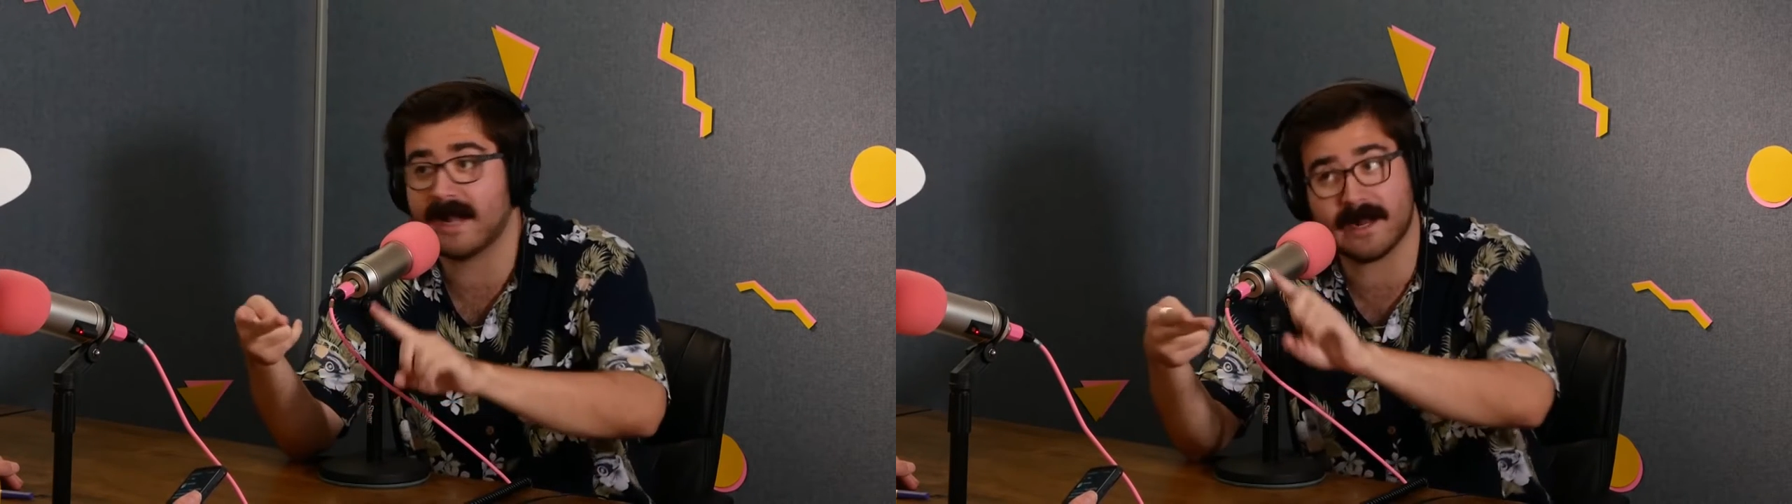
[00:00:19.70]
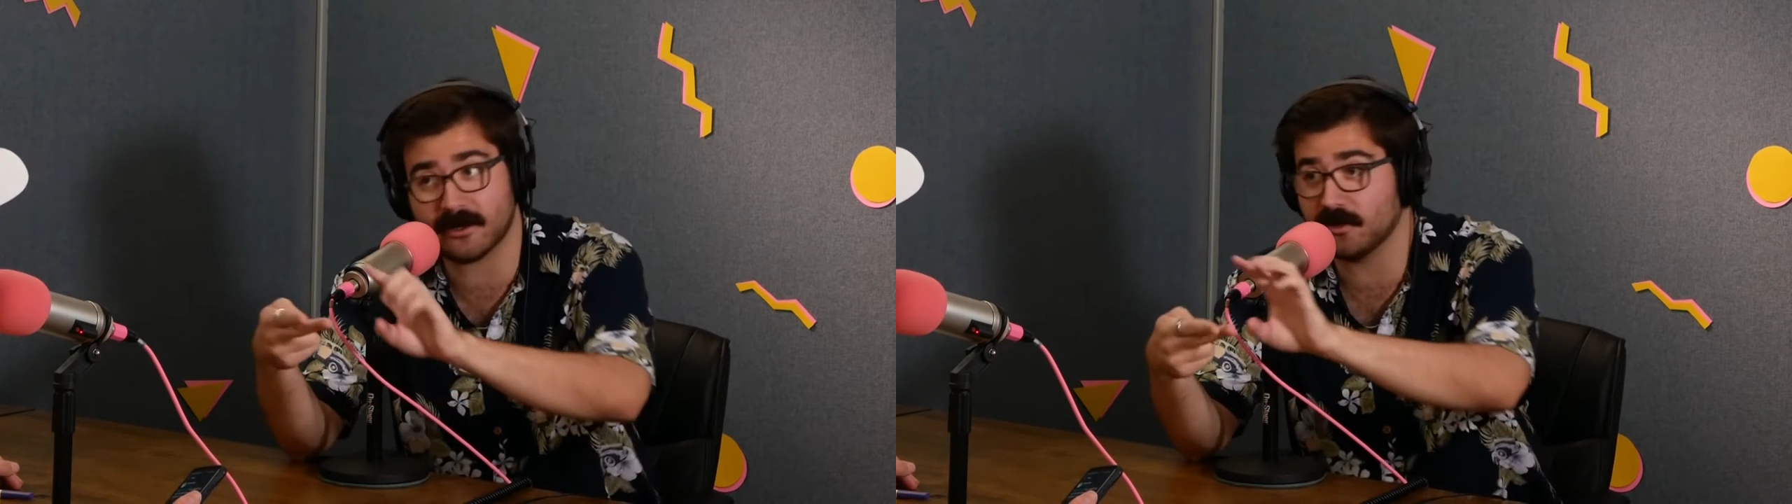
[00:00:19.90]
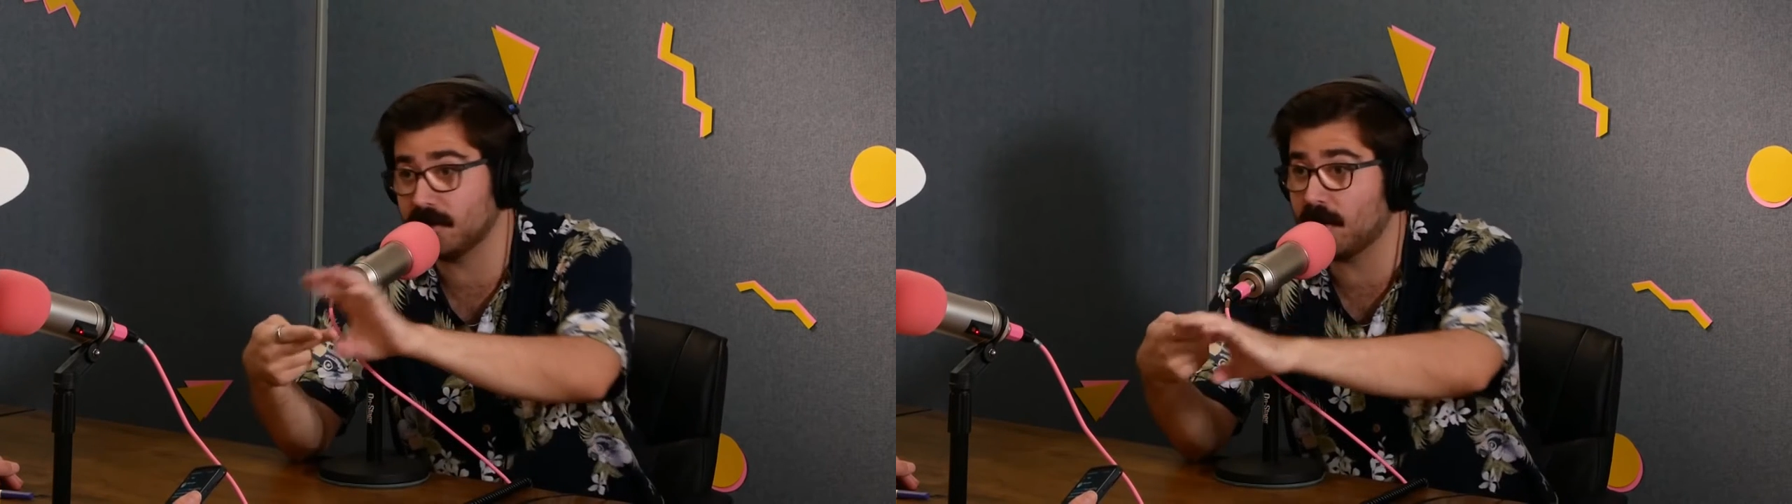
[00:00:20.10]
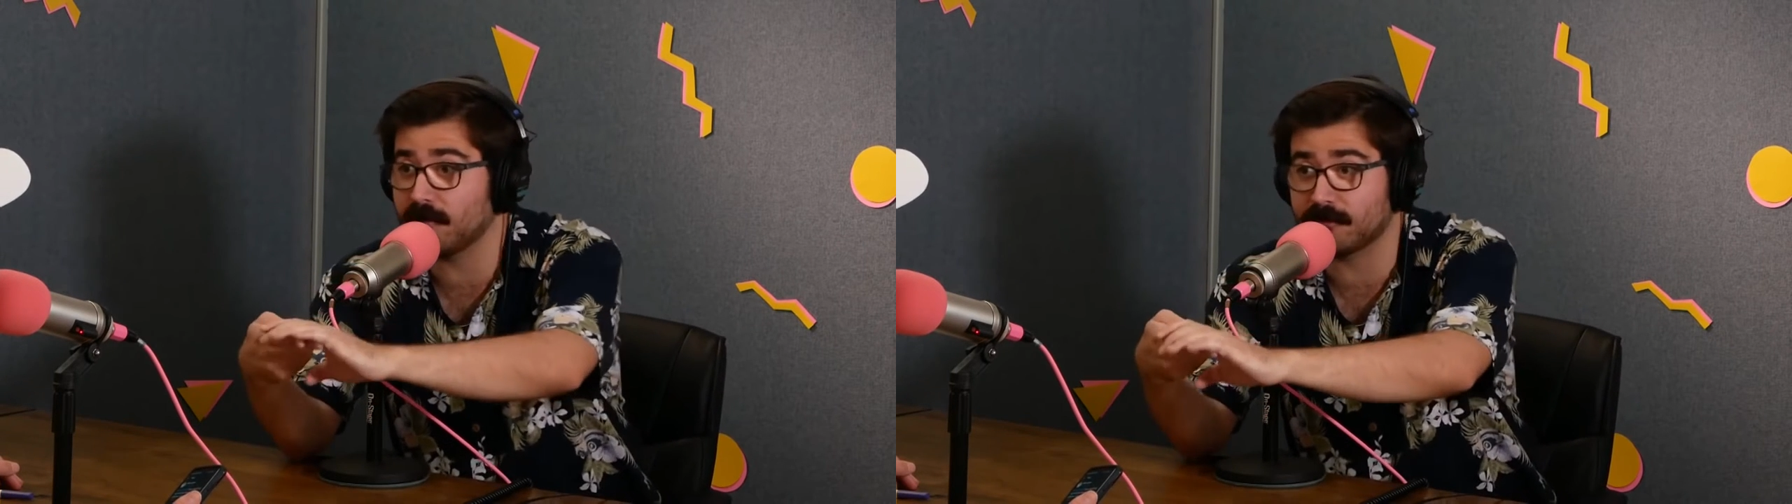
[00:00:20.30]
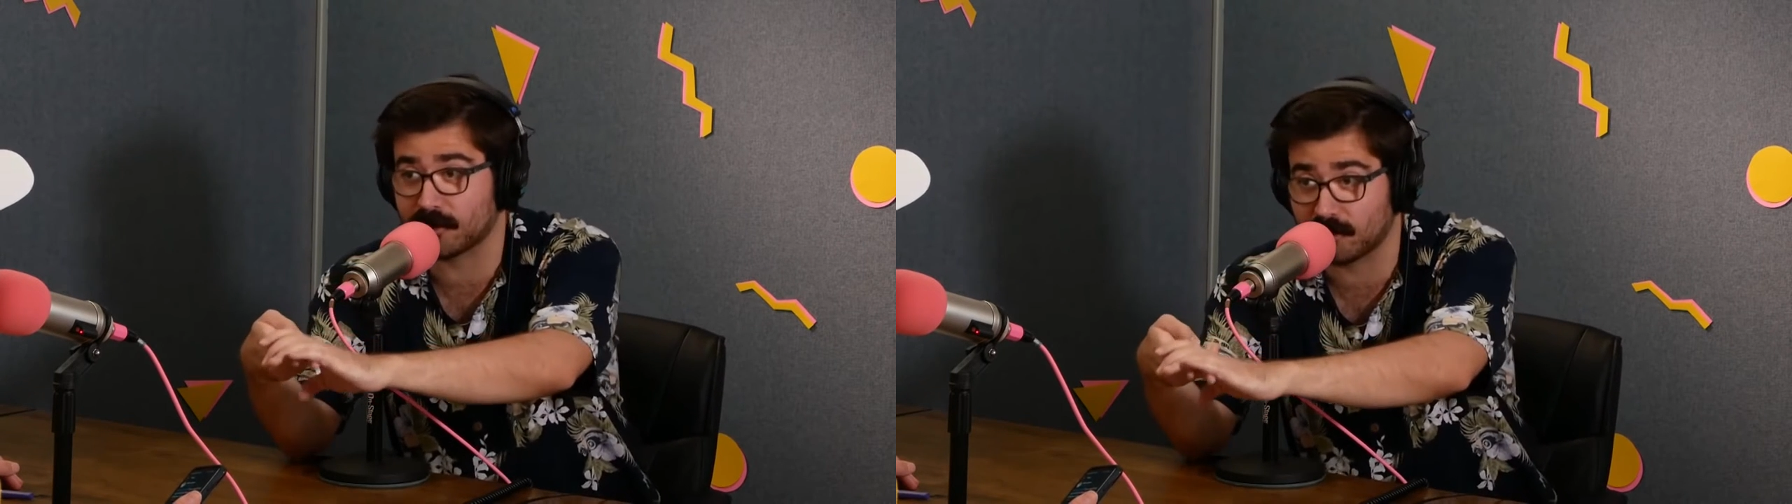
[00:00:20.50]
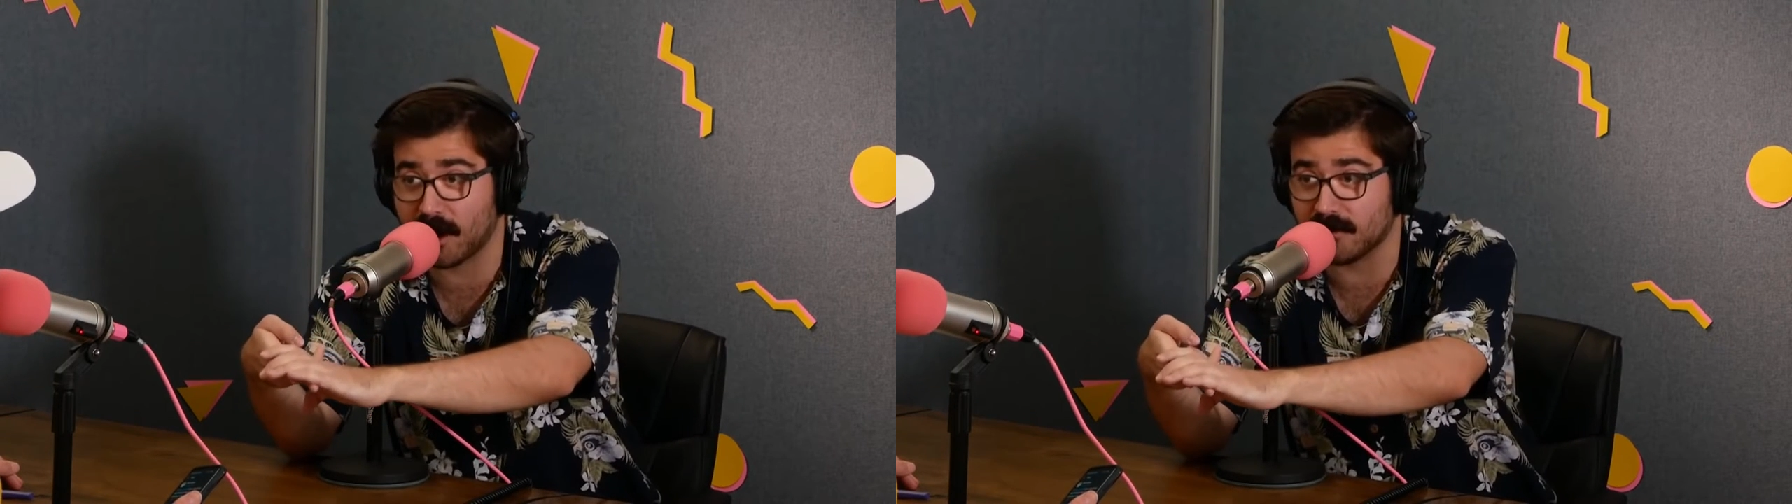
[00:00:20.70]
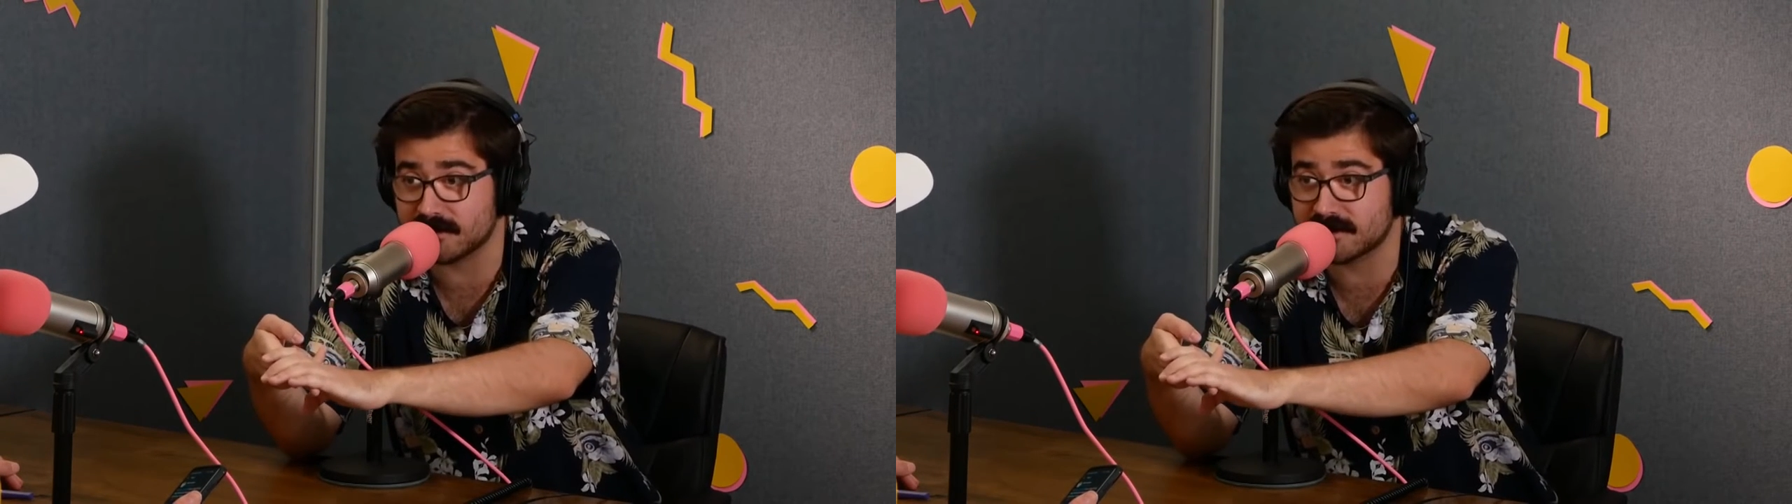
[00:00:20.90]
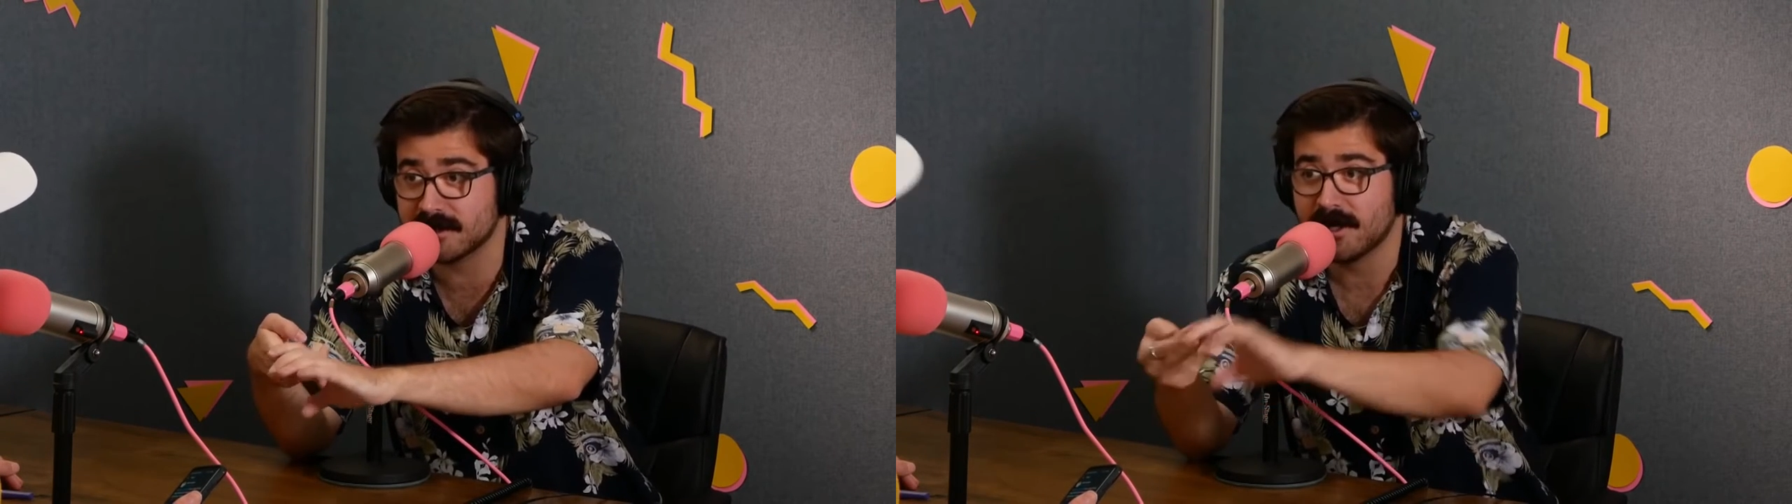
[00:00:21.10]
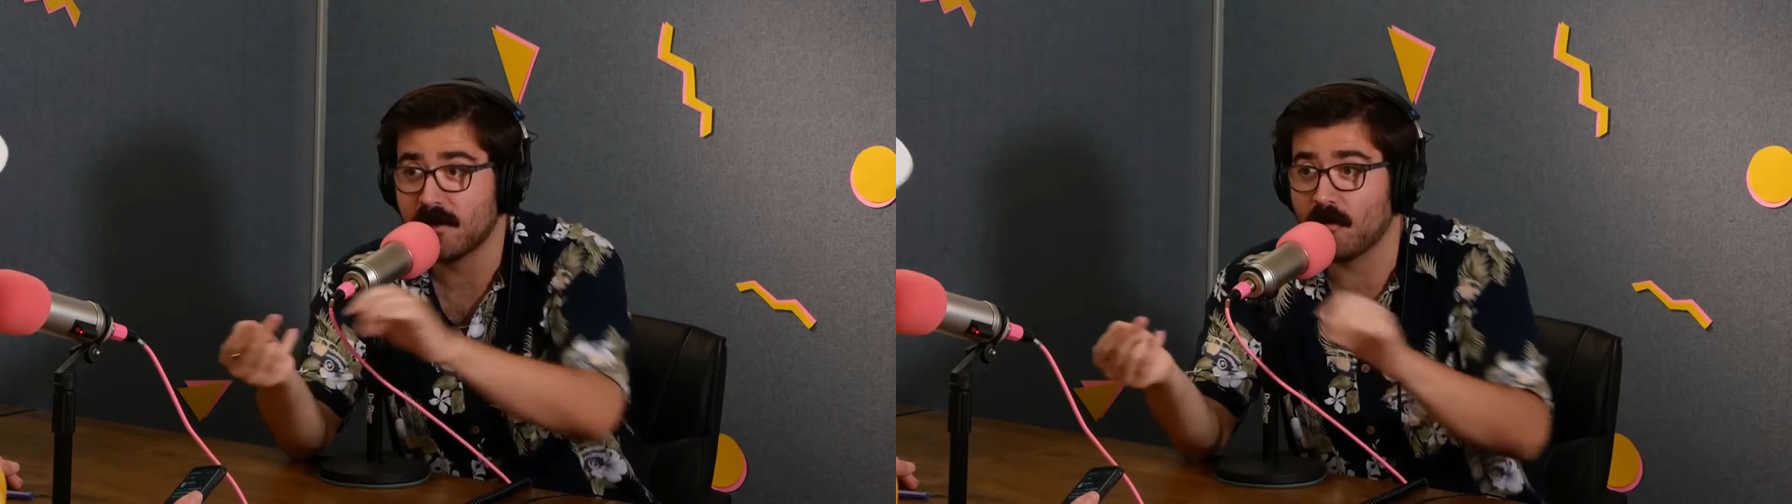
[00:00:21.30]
We're not going for gross.